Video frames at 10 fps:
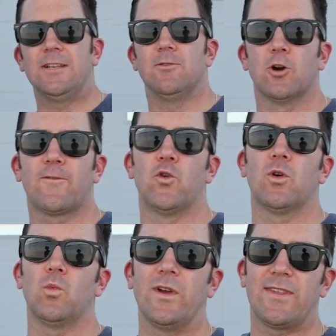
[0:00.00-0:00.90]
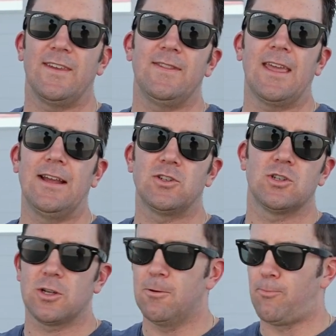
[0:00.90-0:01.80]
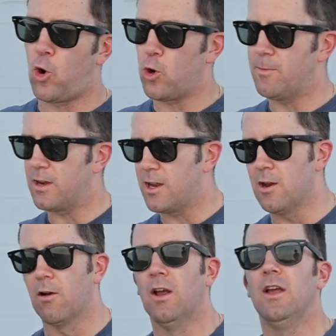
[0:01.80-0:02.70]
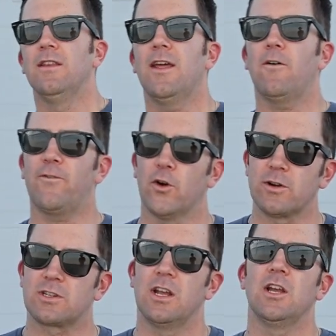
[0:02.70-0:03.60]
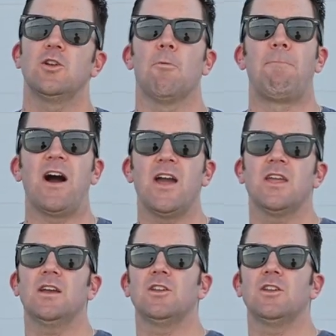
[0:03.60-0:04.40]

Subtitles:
need to look for within the engine compartment here. Now first, you're buying